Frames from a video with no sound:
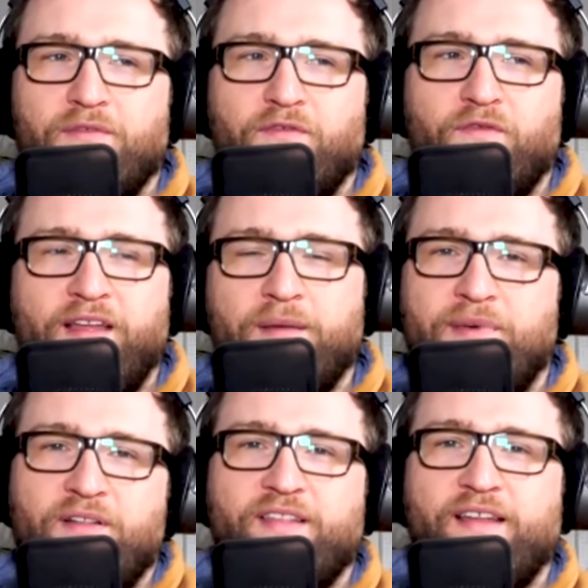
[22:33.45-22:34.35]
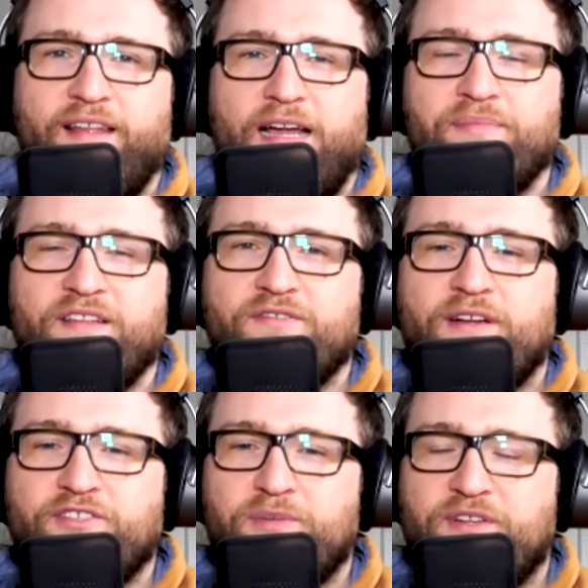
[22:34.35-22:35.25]
think about setting up the
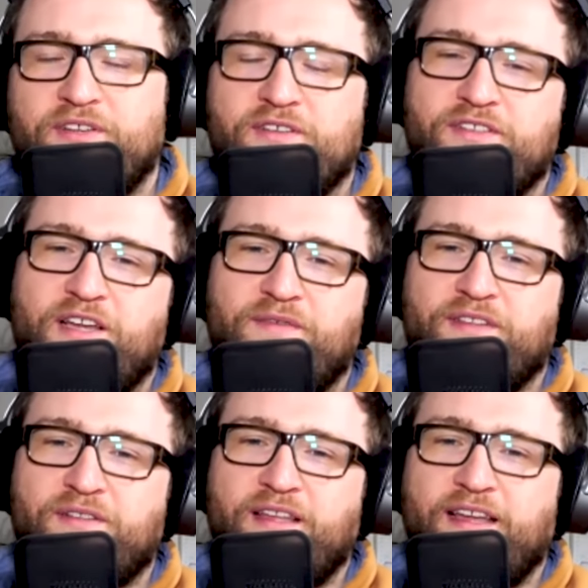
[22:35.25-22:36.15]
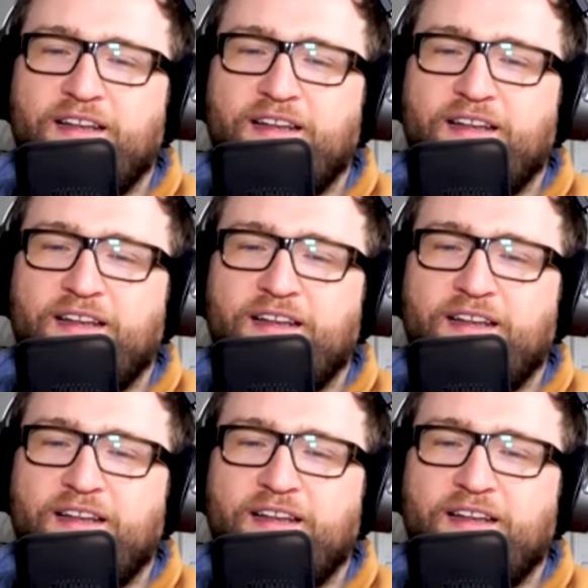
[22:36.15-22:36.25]
structure because you have this